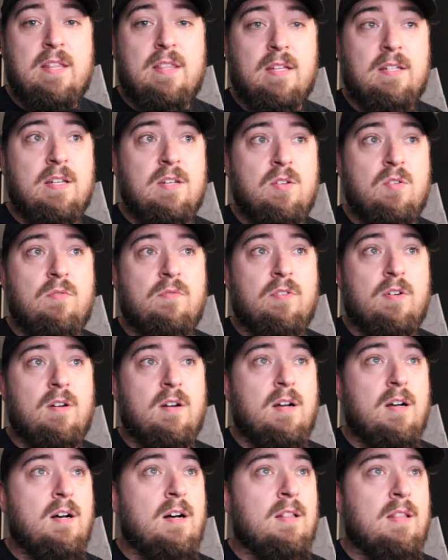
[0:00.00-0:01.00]
great thing to do
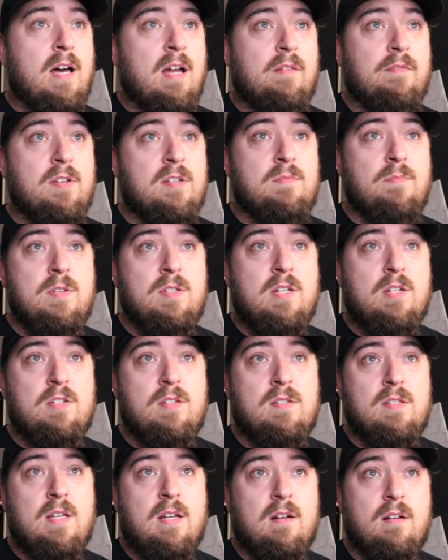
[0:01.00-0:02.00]
for a lot of us
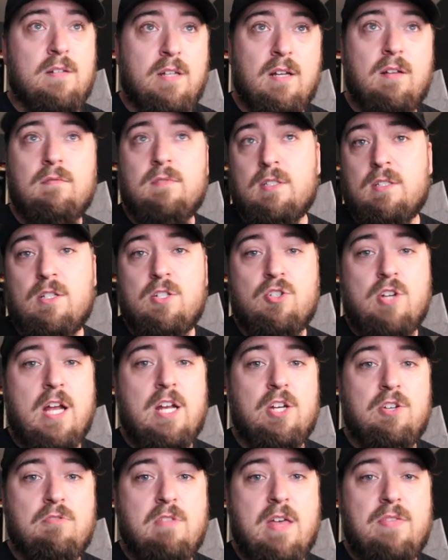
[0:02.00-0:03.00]
musicians that are,
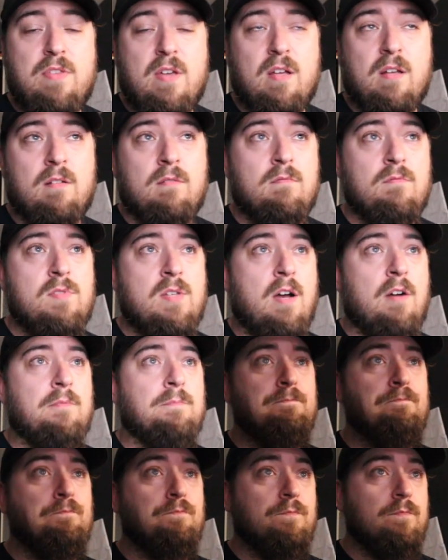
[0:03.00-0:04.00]
trying to do that thing.
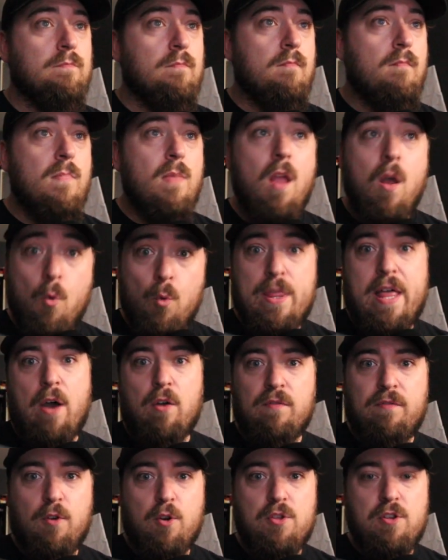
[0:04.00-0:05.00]
So
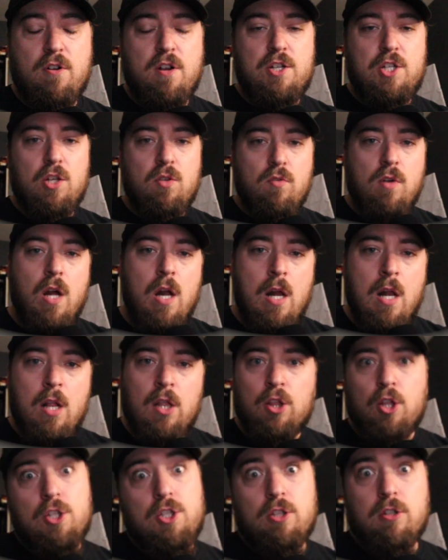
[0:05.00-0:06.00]
without further ado,
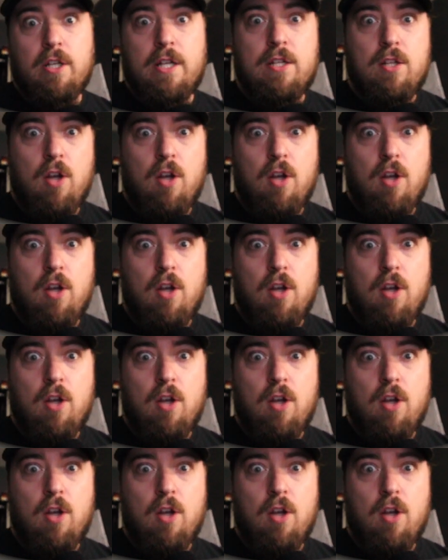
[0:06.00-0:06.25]
let's